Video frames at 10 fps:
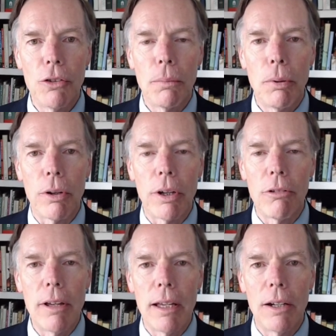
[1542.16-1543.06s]
who
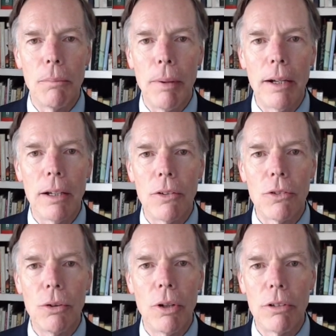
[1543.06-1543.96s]
supported Greek
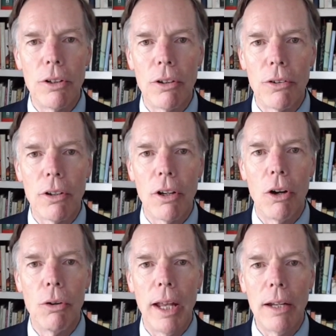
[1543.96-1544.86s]
independence 200 years
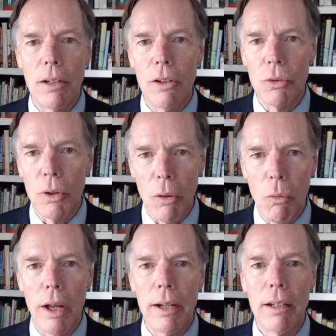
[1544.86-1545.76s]
ago in
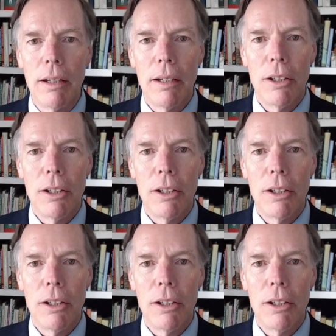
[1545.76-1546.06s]
1821,